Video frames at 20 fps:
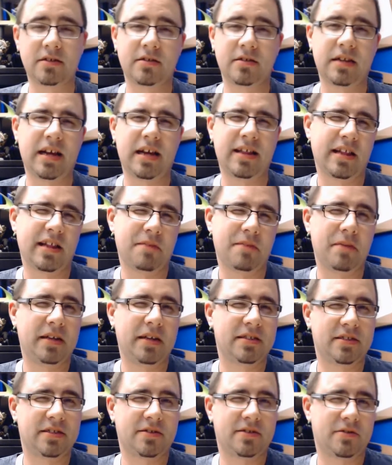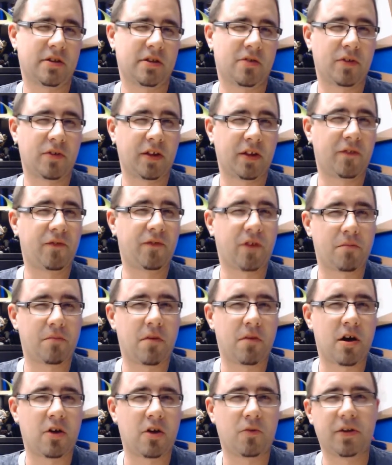I think that makes this a really fun
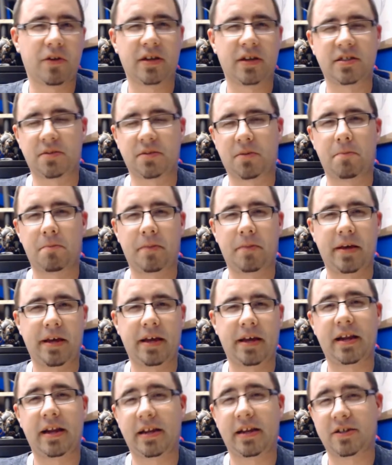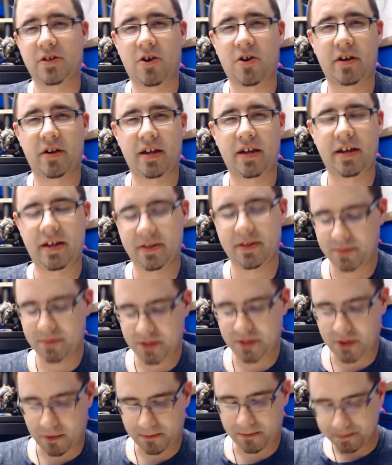model. We got something big and it's hard to hit.
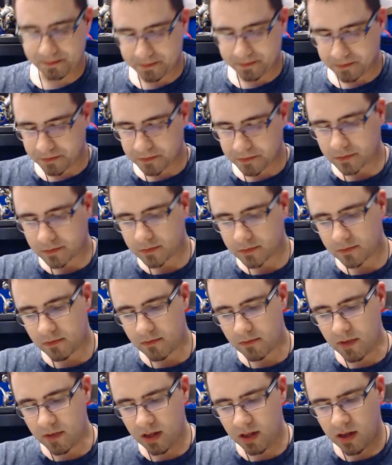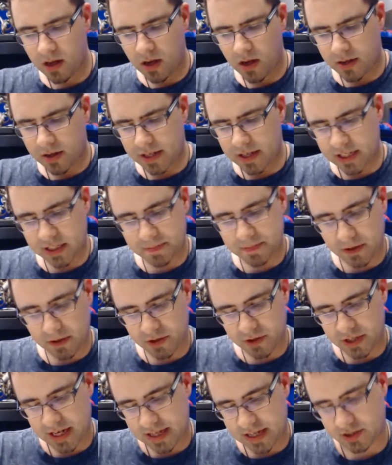So next spell she
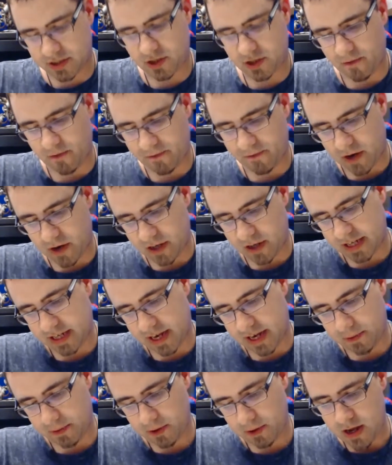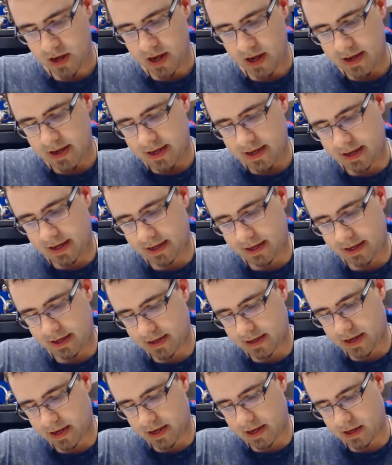has is called Frost Hammer, and
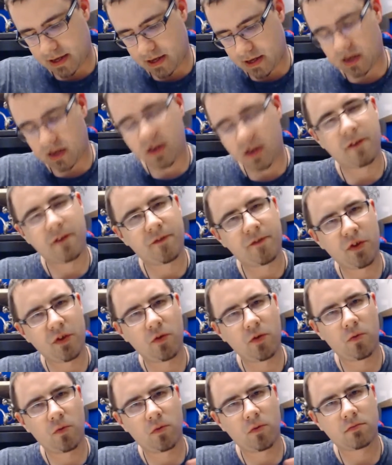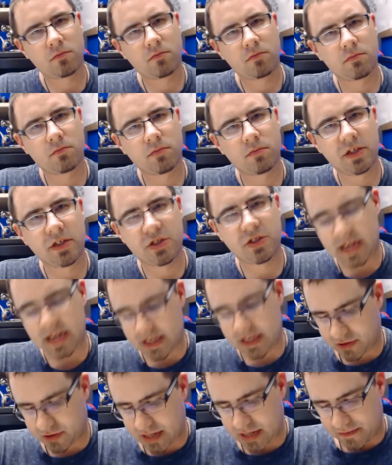a few Legion
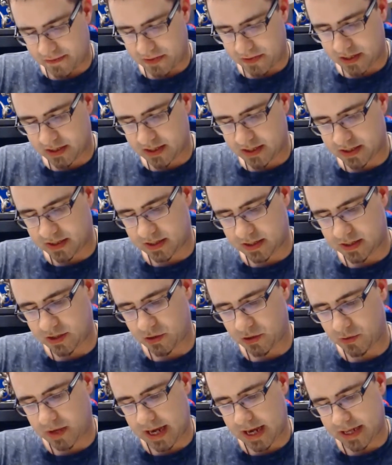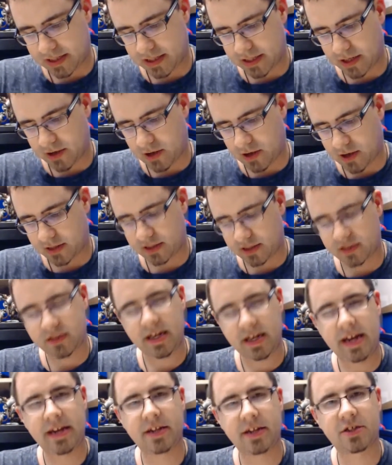casters have this. It's a 2 casting cost
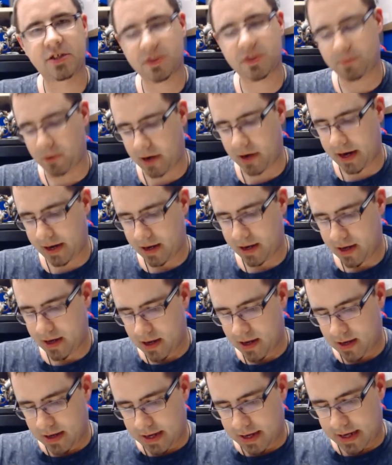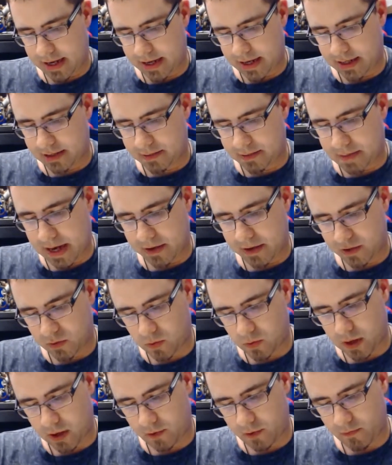8-inch spray, and it's a POW
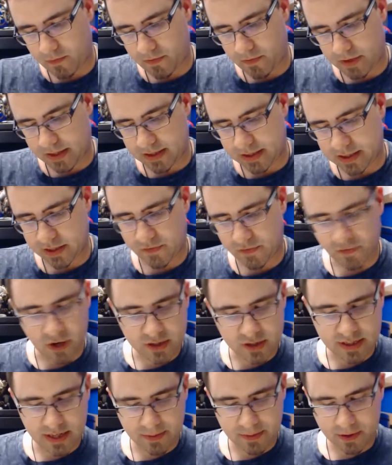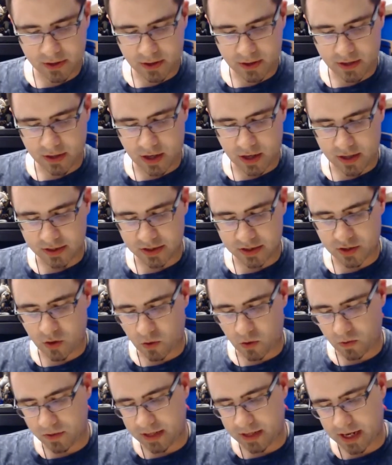12, and it says Frost Hammer causes
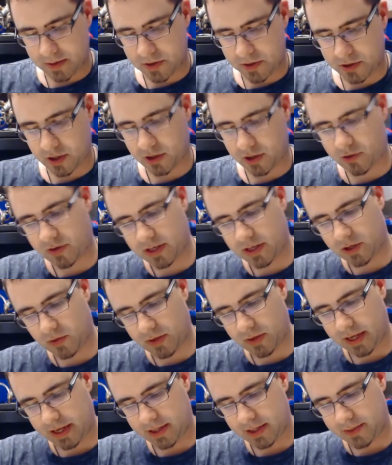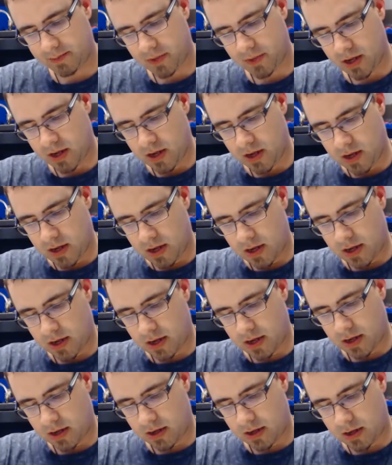cold damage on a critical hit.
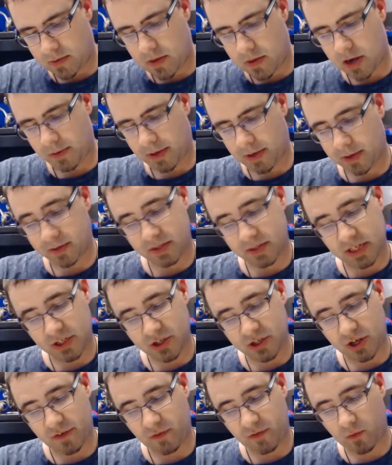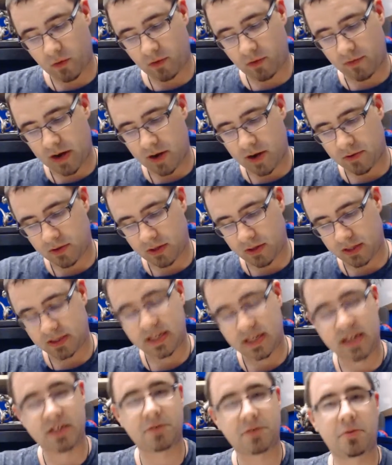A model becomes stationary for 1 round unless it
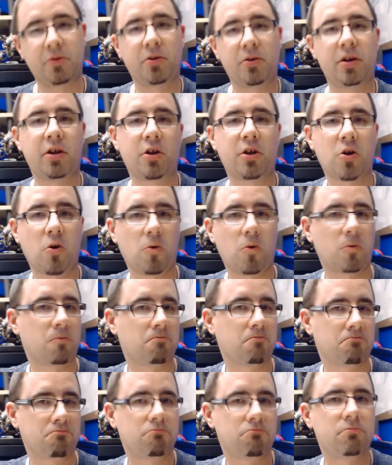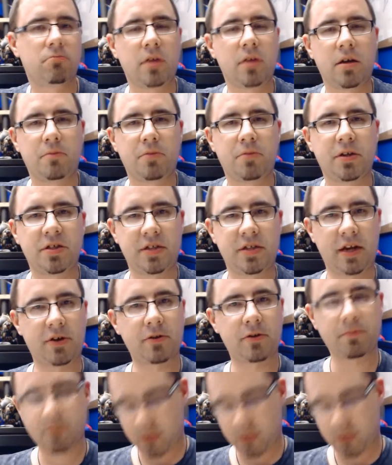has immunity to cold. Pretty standard.